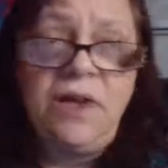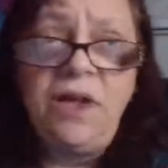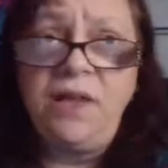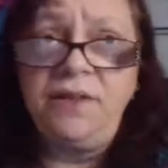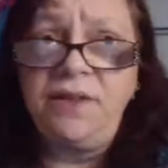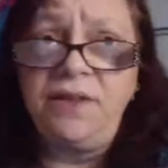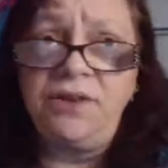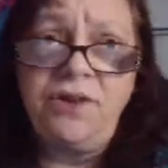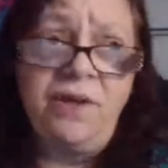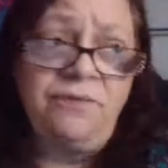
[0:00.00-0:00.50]

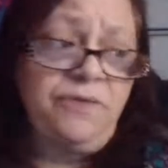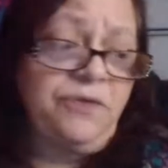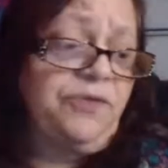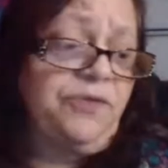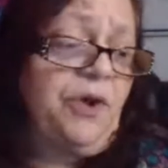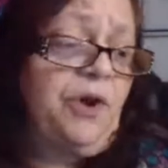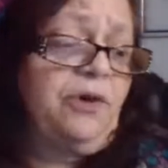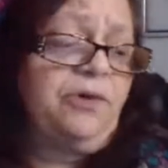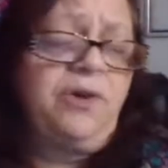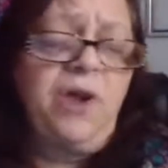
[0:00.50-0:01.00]
And then you have the
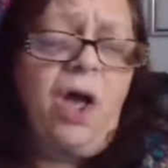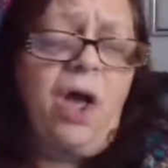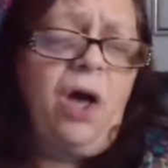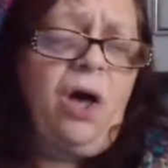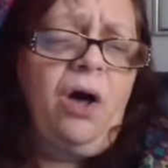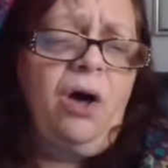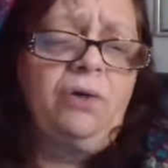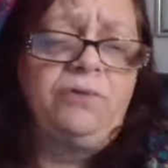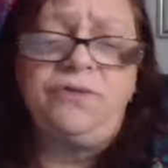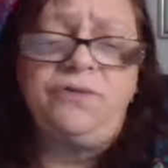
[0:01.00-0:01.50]
third,
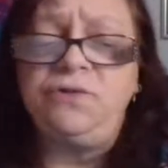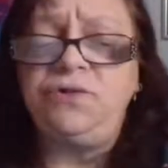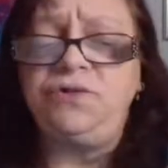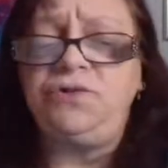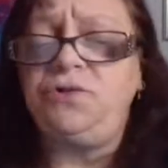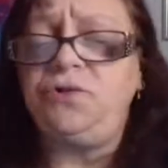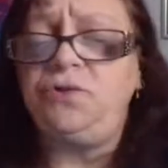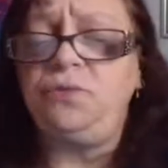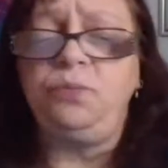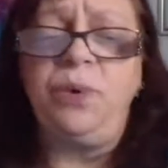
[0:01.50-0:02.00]
no,
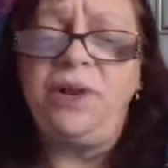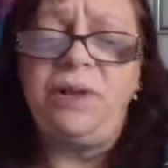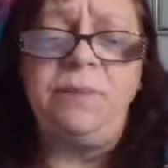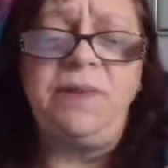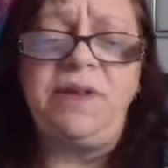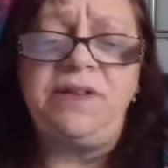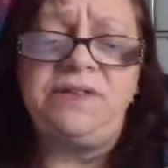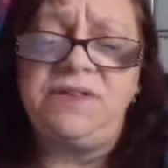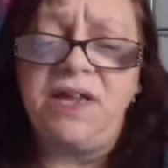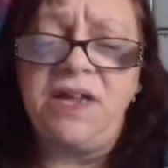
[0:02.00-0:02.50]
222 really
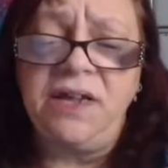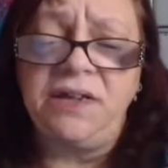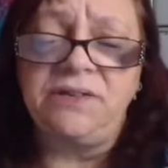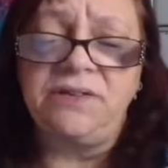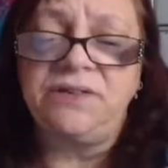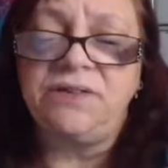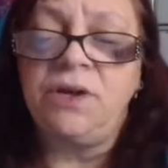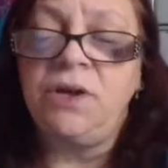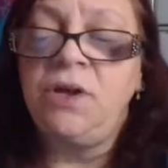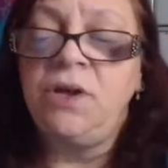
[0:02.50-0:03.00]
means
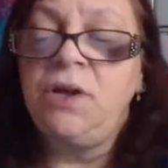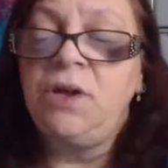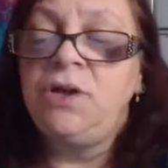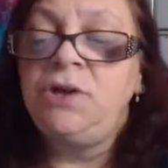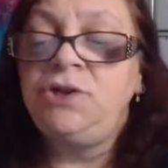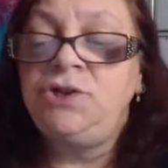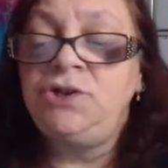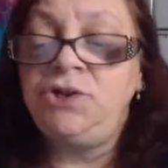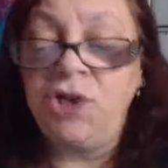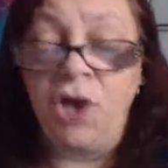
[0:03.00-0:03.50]
this.
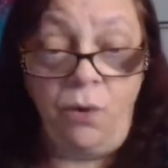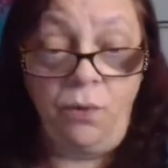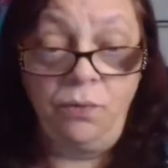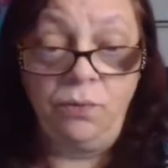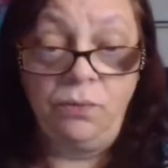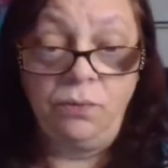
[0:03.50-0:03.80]
So